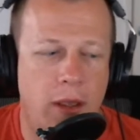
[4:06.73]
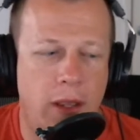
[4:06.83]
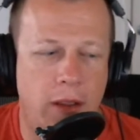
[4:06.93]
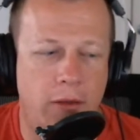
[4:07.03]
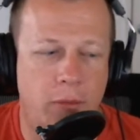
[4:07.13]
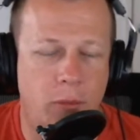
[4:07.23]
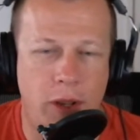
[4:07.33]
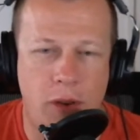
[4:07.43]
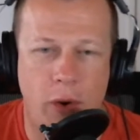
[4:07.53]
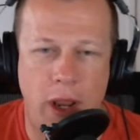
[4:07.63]
is
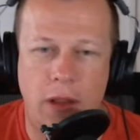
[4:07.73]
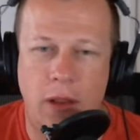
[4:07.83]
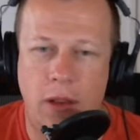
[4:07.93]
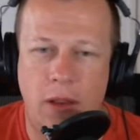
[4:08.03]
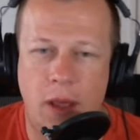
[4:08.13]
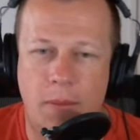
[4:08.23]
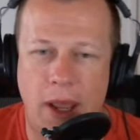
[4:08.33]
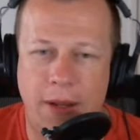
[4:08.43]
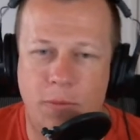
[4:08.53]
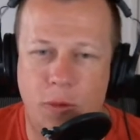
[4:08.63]
when you're in that
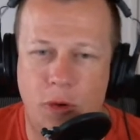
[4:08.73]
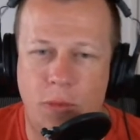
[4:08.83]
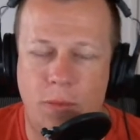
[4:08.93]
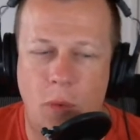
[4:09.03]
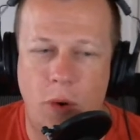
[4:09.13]
main room,